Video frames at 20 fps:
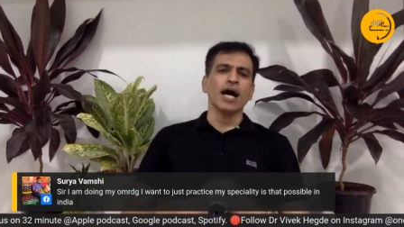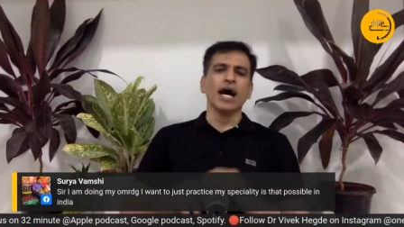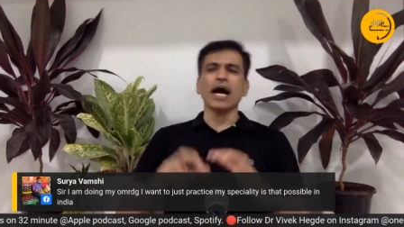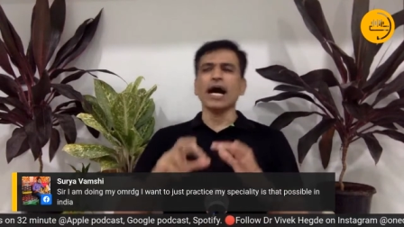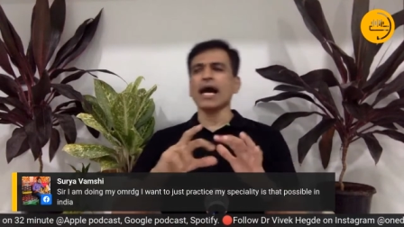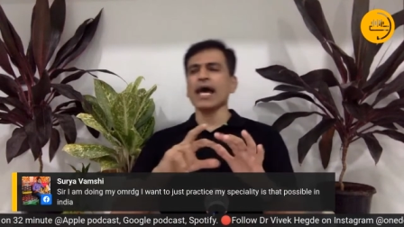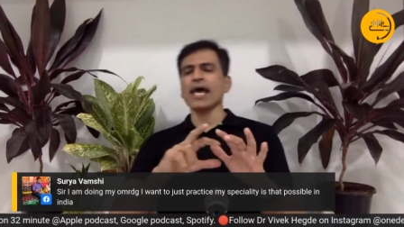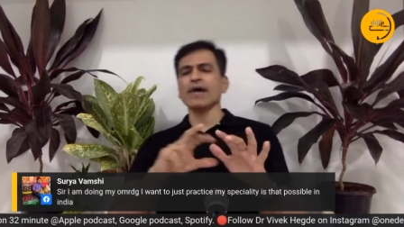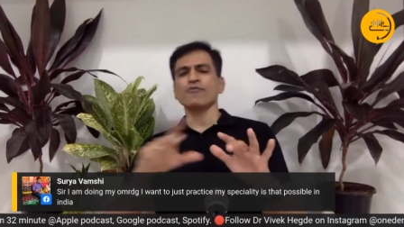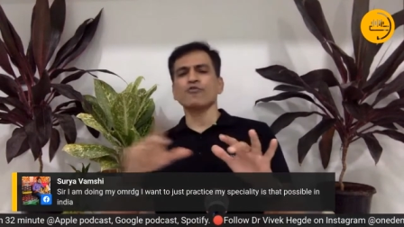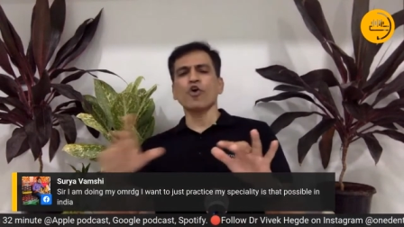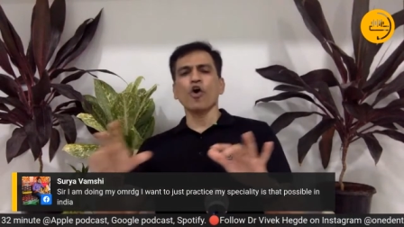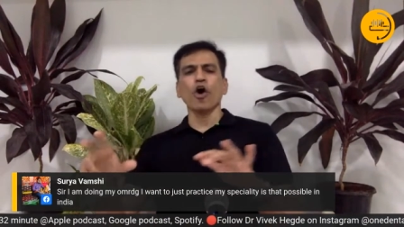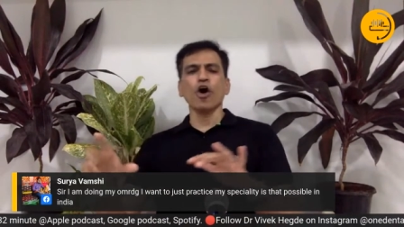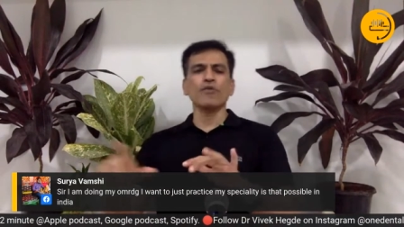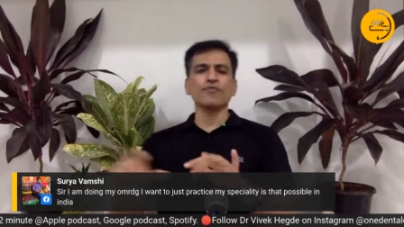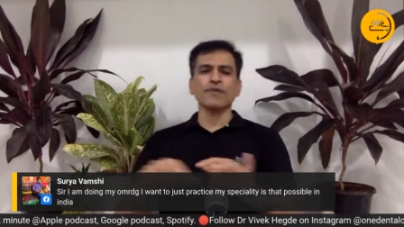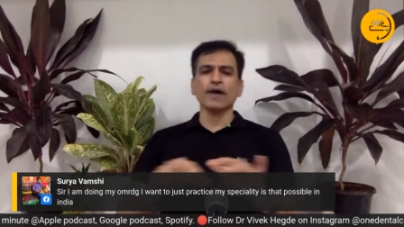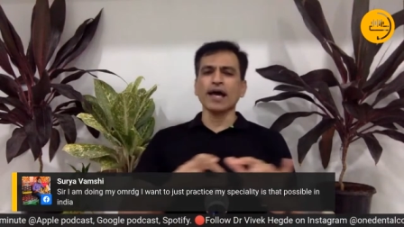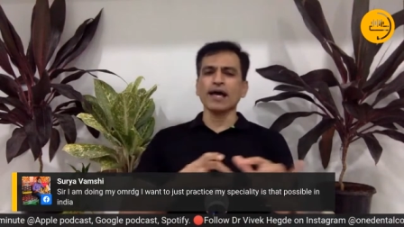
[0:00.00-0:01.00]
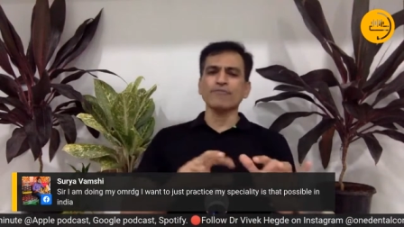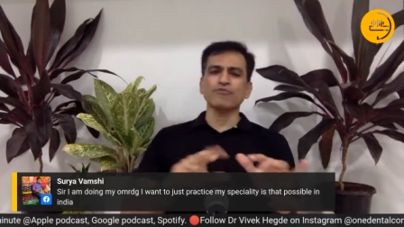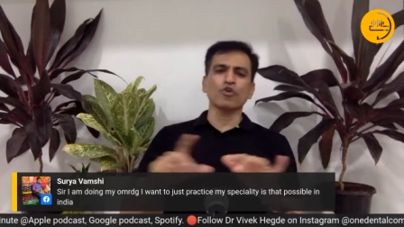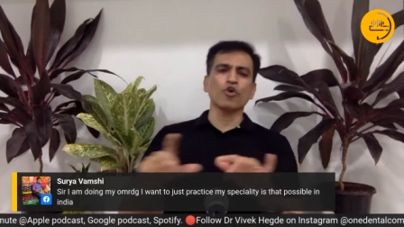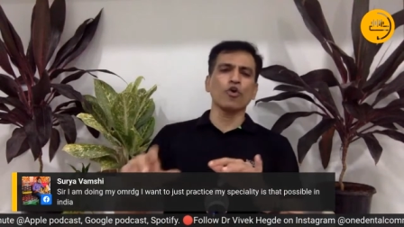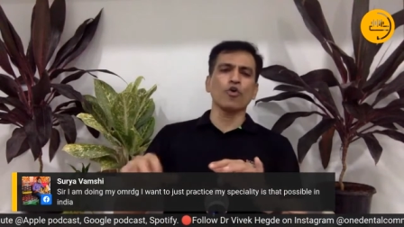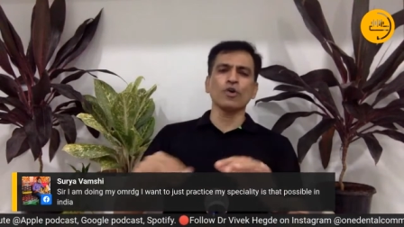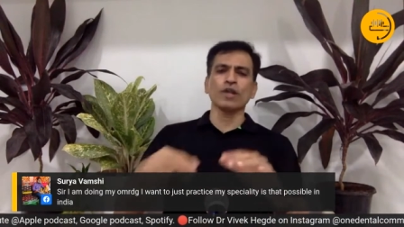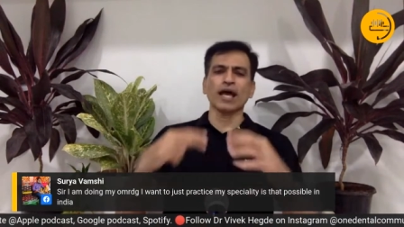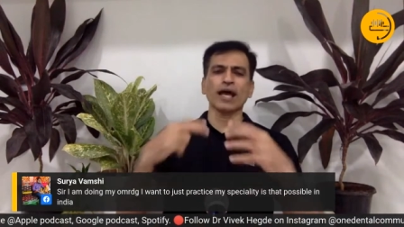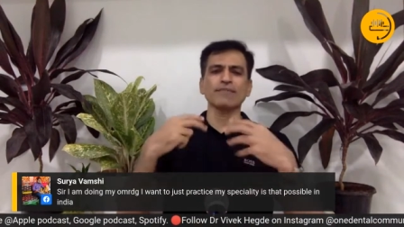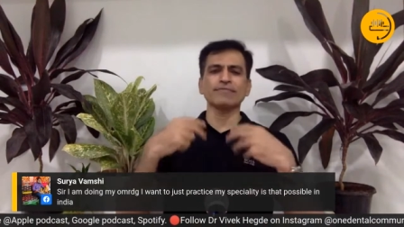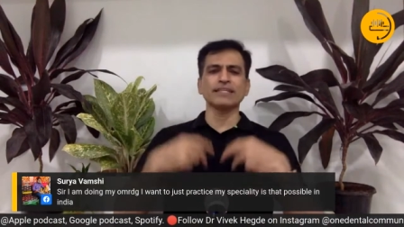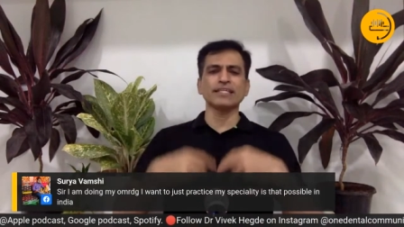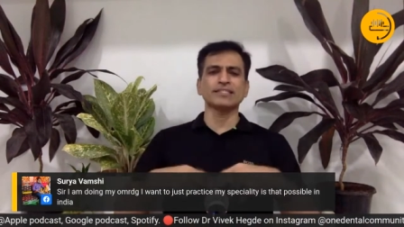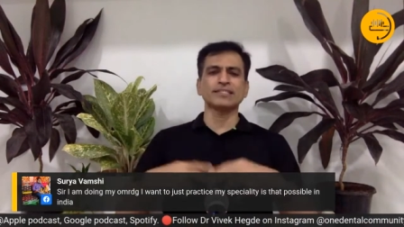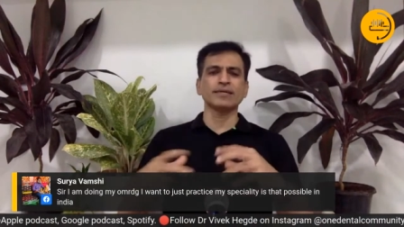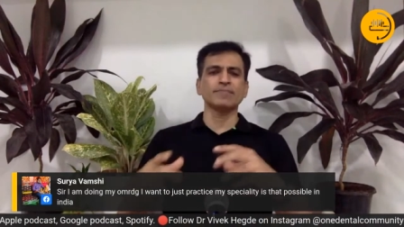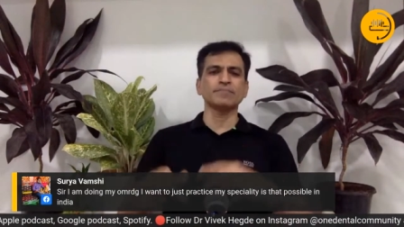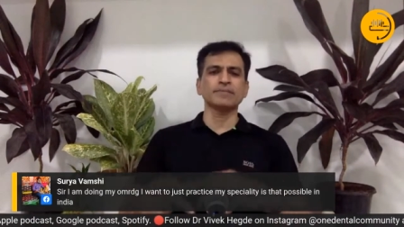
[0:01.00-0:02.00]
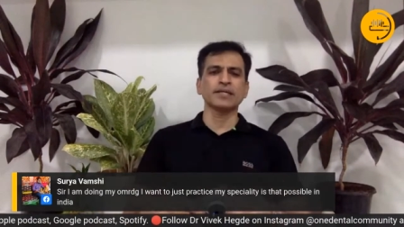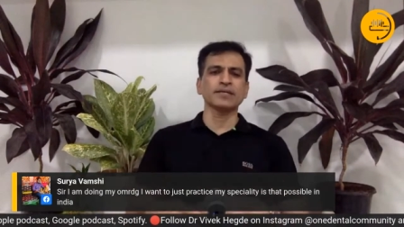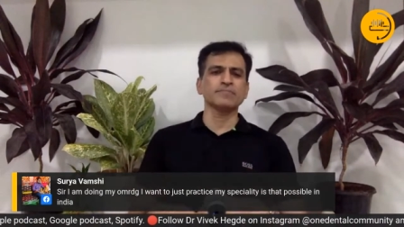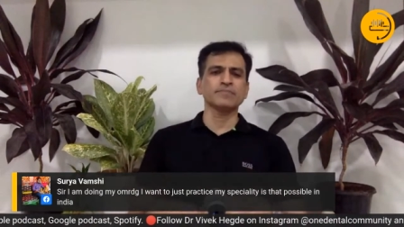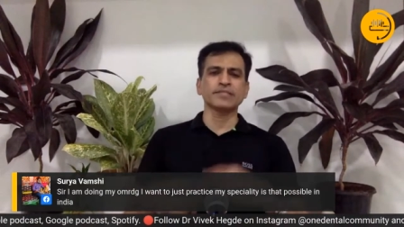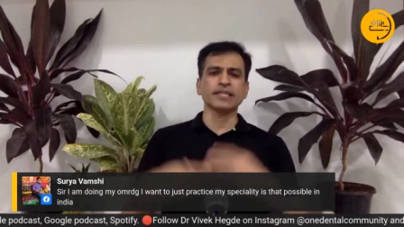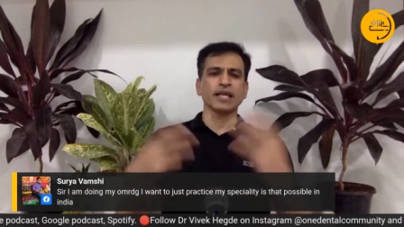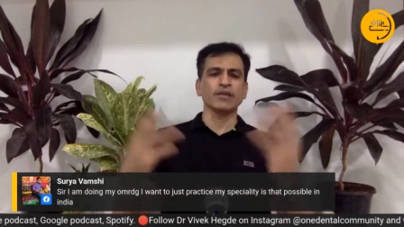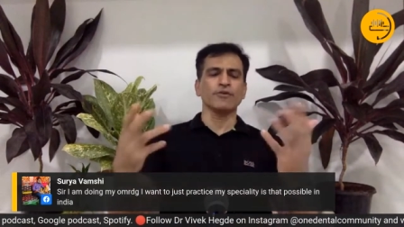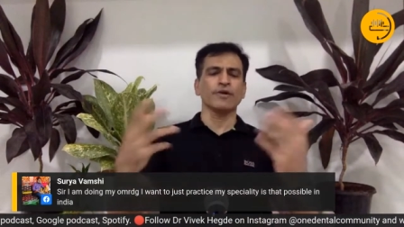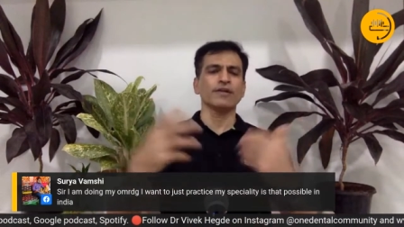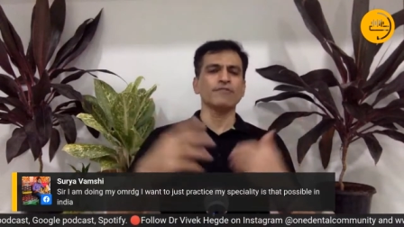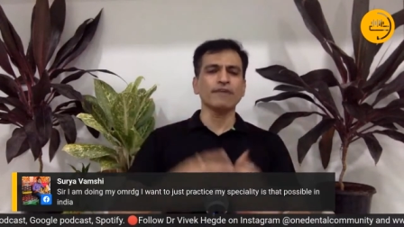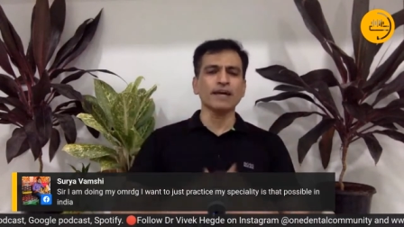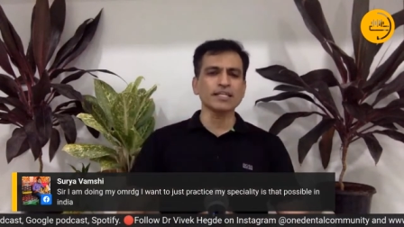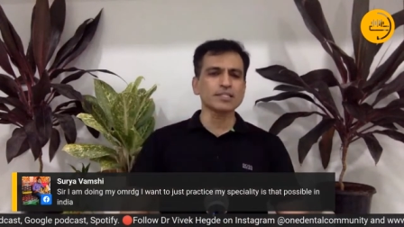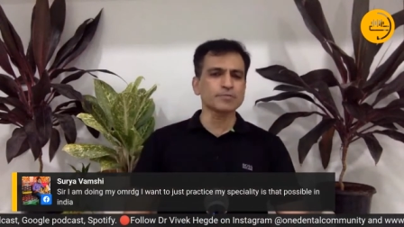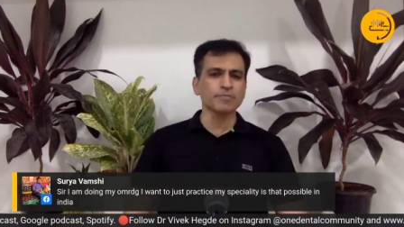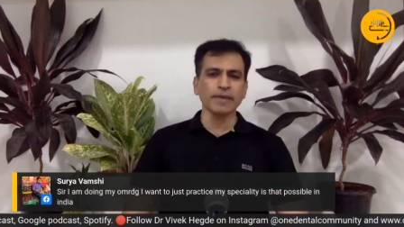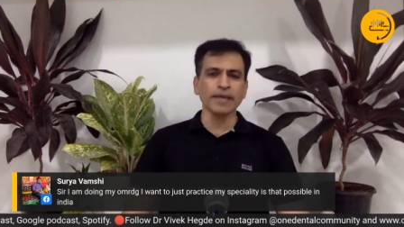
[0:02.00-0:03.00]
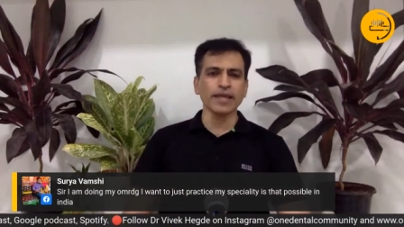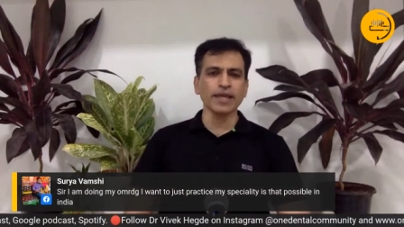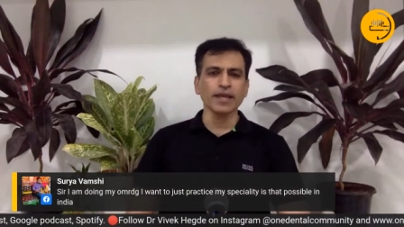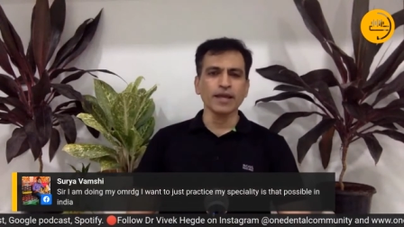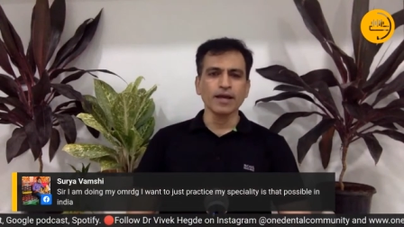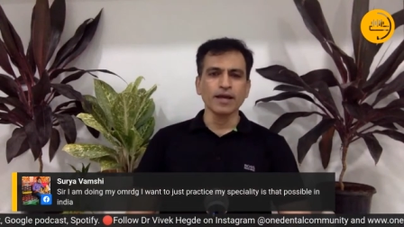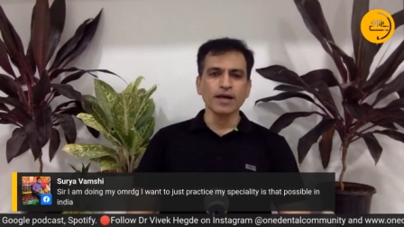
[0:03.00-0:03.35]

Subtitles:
I have cough, I have cold, I have these symptoms, can you advise me?